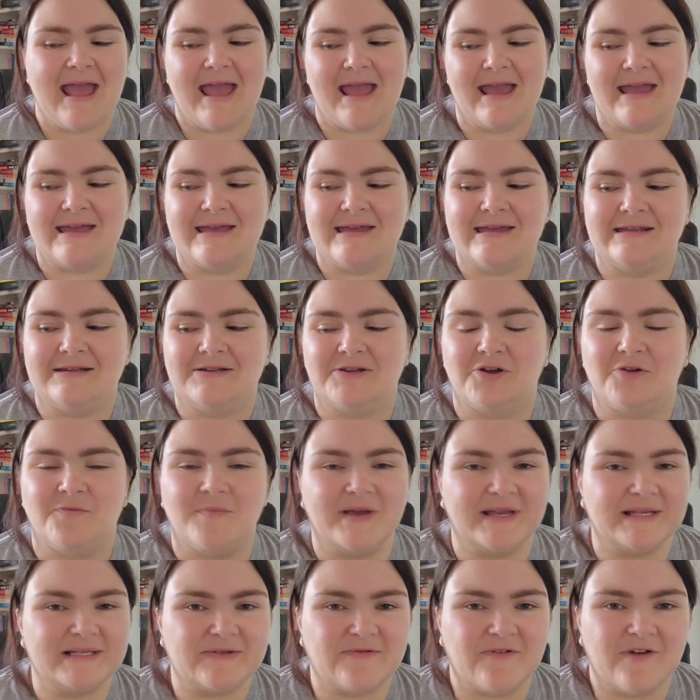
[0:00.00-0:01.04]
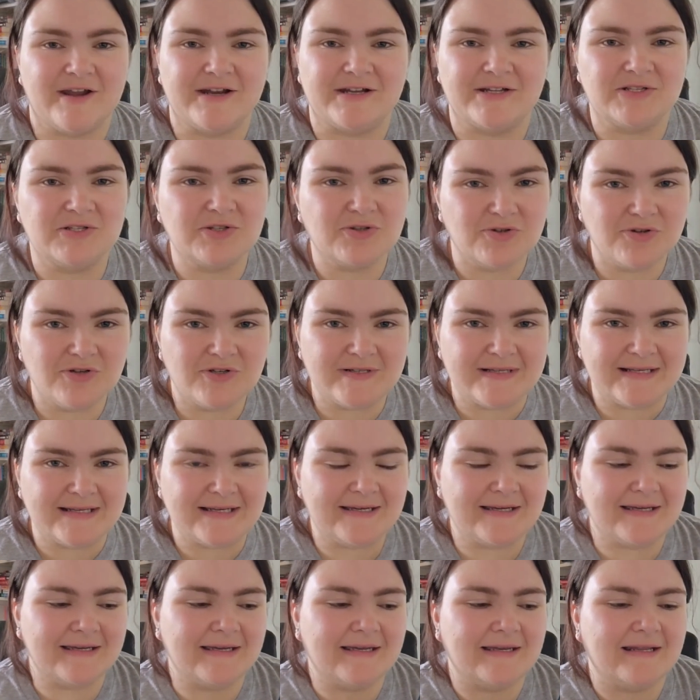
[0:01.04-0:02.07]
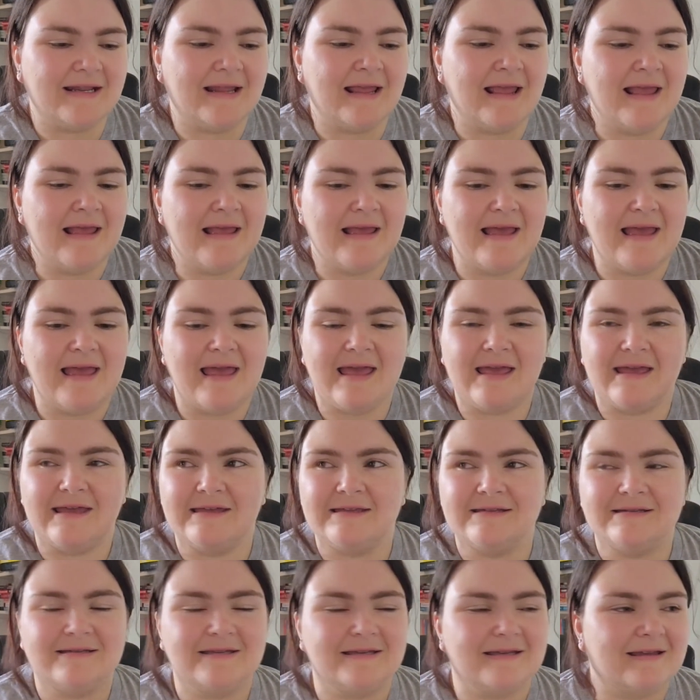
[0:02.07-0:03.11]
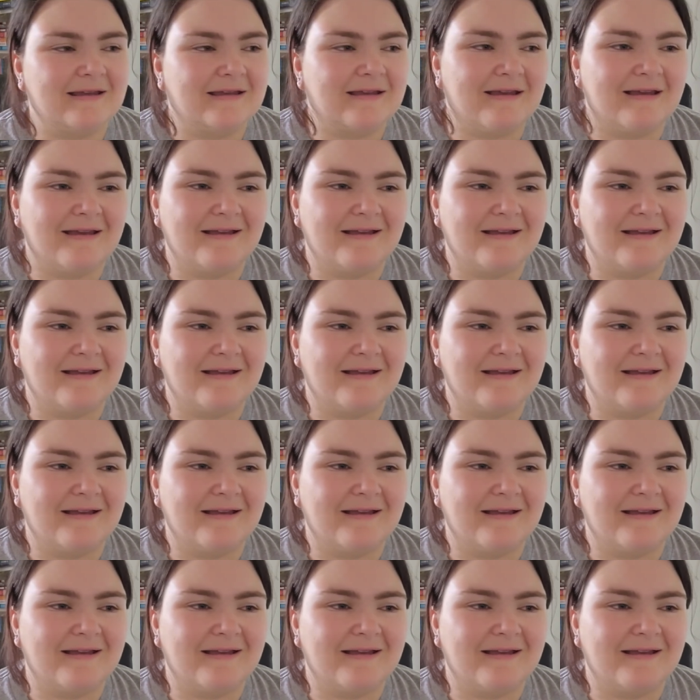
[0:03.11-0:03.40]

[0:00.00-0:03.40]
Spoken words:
and her best friend Susan. And